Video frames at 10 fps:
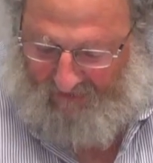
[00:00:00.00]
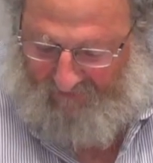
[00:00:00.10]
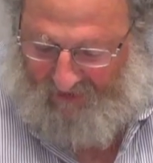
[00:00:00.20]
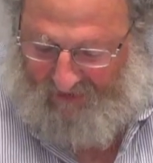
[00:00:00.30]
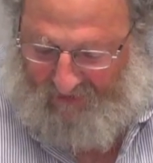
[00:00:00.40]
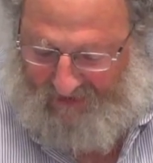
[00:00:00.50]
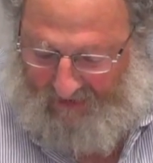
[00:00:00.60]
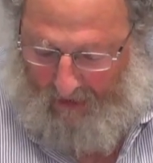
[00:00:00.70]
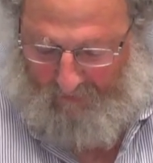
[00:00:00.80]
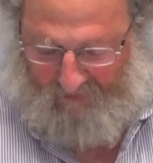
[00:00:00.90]
converted to
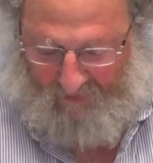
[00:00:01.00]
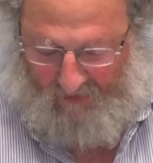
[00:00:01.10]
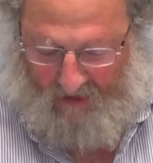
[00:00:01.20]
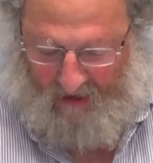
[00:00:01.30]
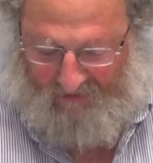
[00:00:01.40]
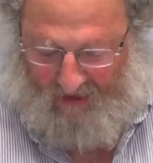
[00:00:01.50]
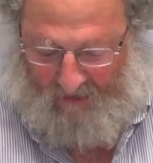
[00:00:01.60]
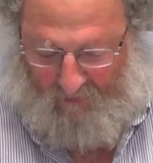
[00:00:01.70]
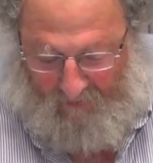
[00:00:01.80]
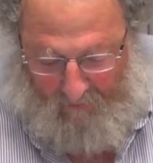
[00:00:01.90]
Islam through their
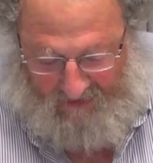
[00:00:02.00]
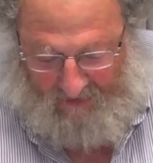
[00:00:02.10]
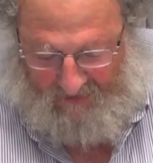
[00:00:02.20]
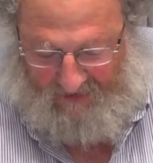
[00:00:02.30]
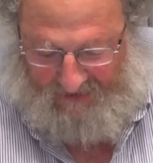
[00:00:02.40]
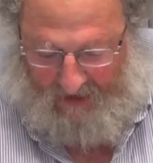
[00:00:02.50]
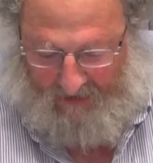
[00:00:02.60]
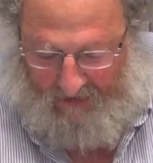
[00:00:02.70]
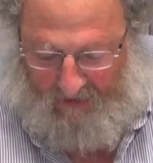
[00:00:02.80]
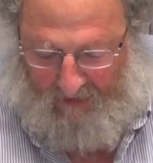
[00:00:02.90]
contact with Muslim
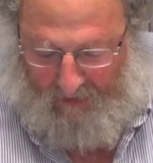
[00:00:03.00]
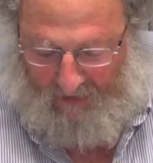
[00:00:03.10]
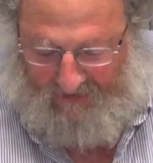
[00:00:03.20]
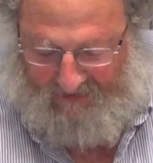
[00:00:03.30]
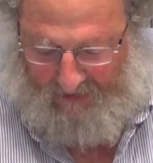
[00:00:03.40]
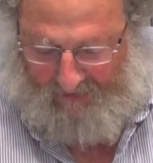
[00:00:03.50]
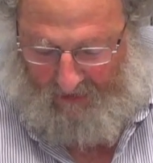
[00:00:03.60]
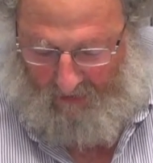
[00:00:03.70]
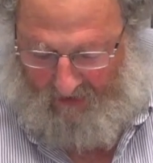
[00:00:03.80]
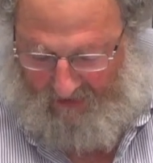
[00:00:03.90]
society in the Middle East and
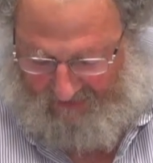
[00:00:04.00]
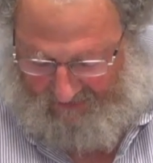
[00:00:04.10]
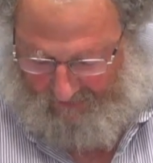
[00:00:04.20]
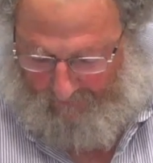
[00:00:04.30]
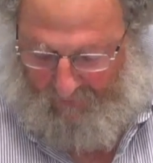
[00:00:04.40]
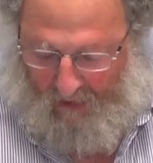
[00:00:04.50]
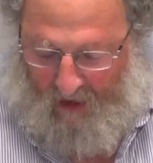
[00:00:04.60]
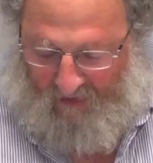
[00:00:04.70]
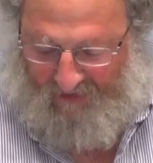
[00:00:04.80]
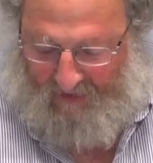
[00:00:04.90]
Near East.
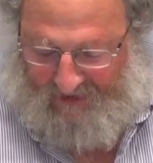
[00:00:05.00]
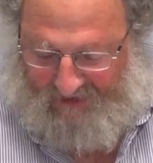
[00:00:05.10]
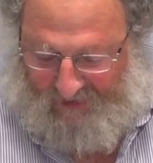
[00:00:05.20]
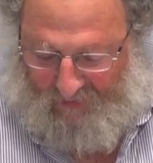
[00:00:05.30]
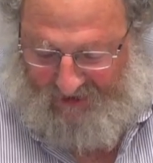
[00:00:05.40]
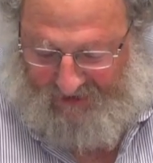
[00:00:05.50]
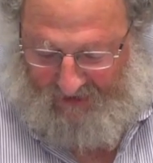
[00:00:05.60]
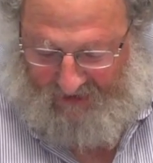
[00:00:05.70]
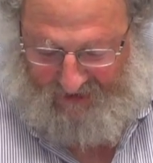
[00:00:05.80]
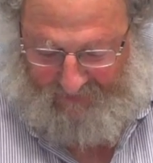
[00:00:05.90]
Famous Jewish
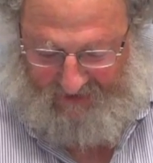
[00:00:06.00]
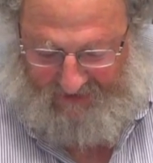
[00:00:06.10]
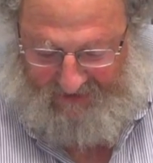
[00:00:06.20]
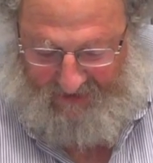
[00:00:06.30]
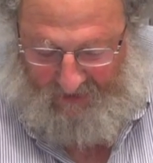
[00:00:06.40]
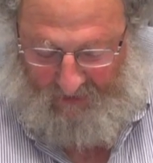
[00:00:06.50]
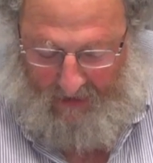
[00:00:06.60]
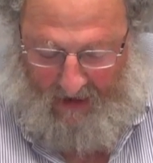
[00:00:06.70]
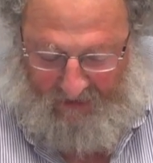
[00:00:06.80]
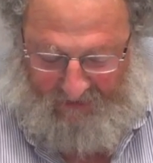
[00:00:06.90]
Egyptian
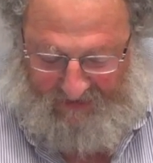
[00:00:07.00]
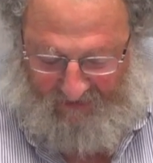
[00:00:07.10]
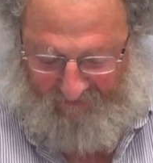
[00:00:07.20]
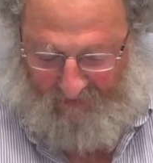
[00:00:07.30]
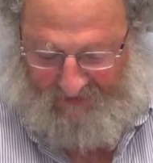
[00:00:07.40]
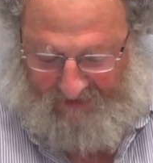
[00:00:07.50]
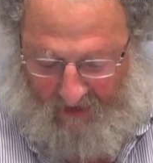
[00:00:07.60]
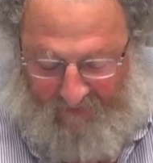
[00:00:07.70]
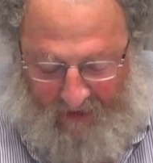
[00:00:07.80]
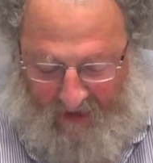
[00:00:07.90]
singer, actress, and film
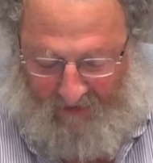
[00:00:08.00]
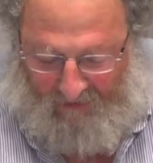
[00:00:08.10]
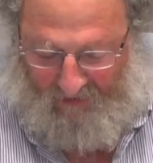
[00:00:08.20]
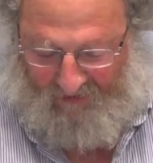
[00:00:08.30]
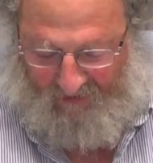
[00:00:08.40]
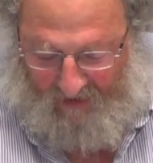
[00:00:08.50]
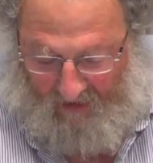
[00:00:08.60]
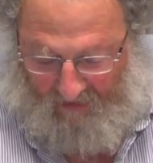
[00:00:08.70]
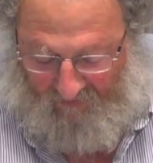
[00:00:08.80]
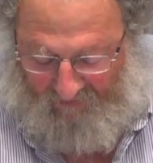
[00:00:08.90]
star of the 1930s to
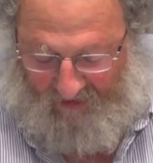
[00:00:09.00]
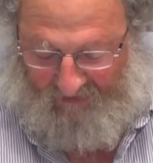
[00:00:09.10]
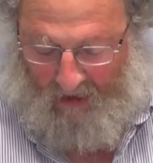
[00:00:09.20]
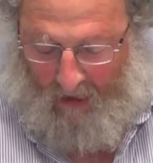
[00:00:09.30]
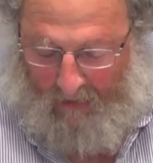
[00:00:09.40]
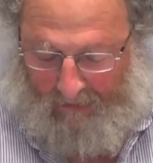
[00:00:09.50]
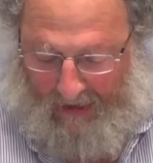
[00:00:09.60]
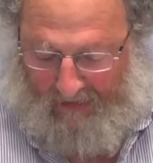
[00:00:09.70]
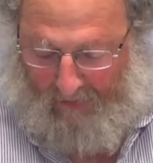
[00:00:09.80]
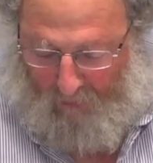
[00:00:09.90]
1950s,
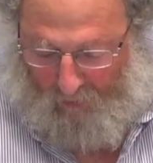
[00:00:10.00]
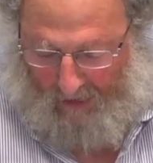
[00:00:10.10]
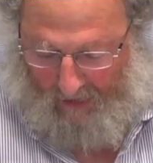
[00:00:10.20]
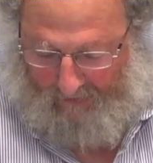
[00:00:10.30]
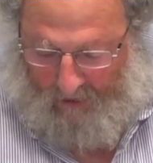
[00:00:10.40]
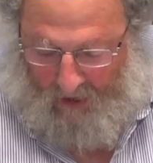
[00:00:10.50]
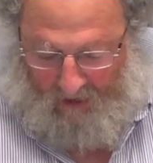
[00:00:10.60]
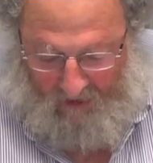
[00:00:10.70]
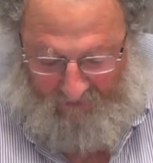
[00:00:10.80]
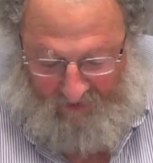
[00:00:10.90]
Laila Murad,
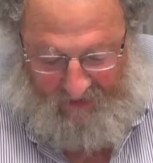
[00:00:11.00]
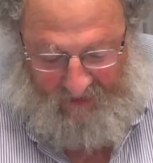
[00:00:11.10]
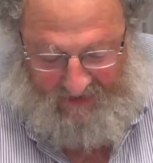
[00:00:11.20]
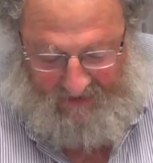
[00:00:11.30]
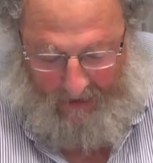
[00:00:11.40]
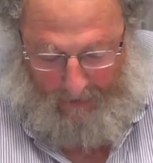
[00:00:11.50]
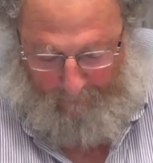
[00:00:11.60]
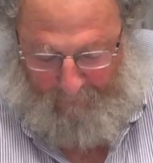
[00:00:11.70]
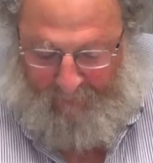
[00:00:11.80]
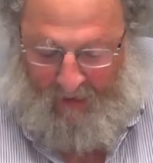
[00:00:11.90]
converted to
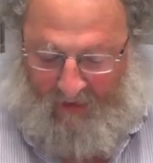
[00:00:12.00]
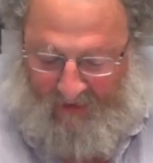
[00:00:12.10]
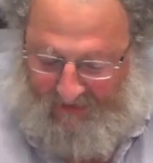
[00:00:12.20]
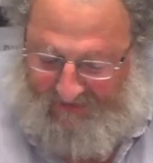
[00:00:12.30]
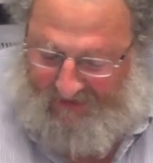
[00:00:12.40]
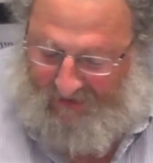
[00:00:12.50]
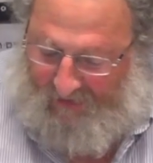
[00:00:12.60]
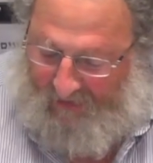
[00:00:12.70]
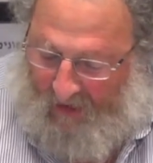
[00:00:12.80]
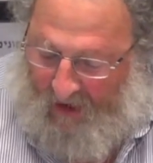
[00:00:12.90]
Islam.
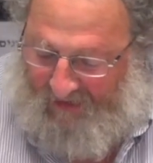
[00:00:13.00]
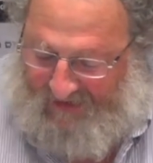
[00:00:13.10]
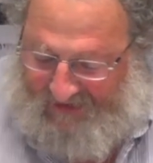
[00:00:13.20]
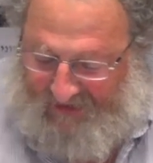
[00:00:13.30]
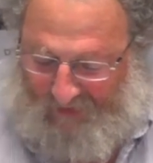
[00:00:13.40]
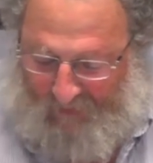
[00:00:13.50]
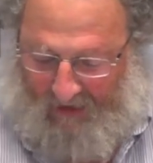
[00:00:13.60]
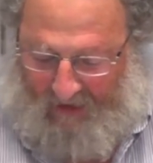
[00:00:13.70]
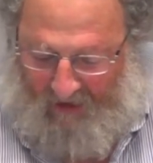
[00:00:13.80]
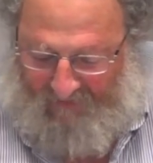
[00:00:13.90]
Considered the
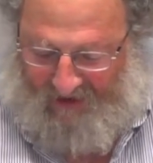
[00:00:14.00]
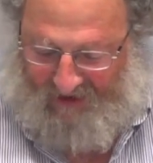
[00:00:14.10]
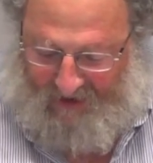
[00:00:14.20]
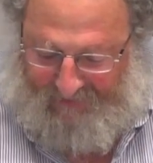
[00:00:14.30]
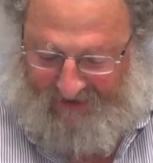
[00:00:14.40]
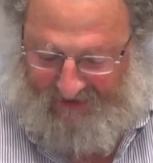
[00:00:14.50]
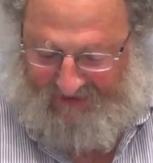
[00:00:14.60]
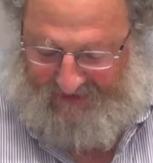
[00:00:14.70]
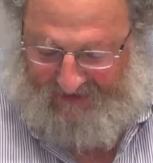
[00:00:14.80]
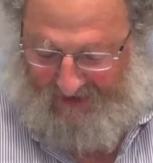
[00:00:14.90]
Cinderella of the Egyptian
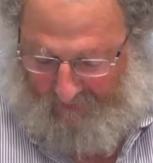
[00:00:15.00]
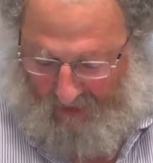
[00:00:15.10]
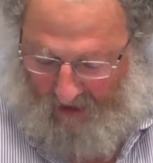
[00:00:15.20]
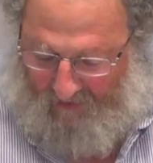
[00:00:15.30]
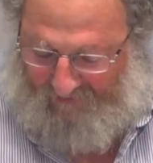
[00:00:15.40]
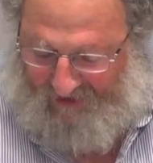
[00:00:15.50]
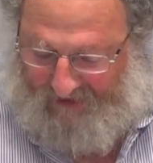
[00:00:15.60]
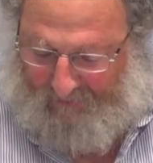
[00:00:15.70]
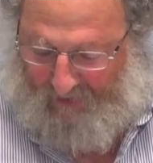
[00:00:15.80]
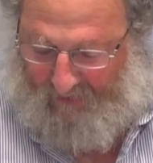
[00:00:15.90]
cinema,
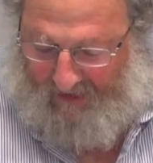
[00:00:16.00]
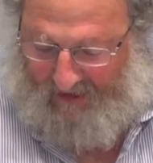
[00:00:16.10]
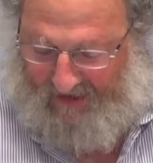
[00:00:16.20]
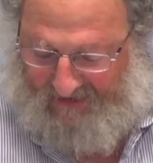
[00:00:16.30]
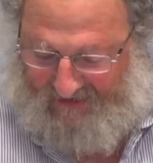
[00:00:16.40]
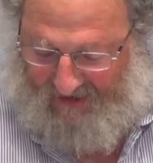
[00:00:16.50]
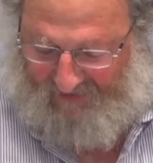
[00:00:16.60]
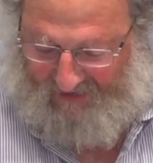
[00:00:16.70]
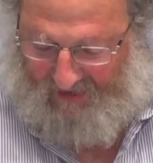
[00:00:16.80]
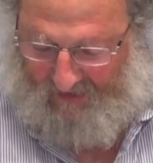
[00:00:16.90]
first appearing at age
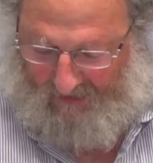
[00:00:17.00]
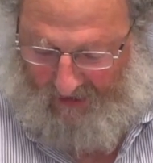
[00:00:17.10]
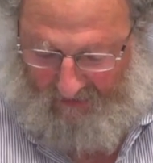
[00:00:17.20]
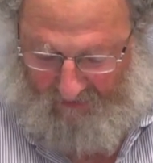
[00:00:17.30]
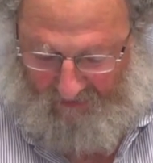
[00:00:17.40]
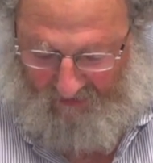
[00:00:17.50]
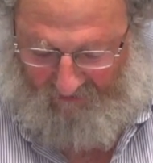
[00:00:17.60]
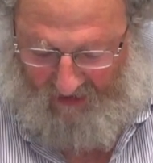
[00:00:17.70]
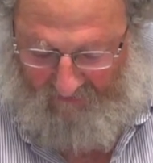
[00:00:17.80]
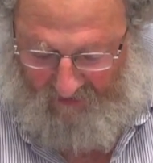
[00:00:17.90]
17 in
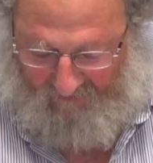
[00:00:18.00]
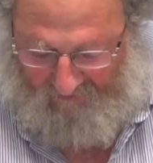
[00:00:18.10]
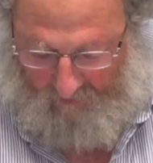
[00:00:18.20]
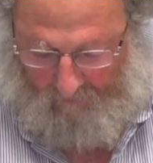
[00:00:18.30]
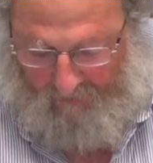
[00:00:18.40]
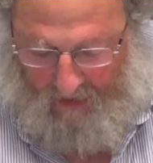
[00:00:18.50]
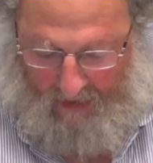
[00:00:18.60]
1935 in the film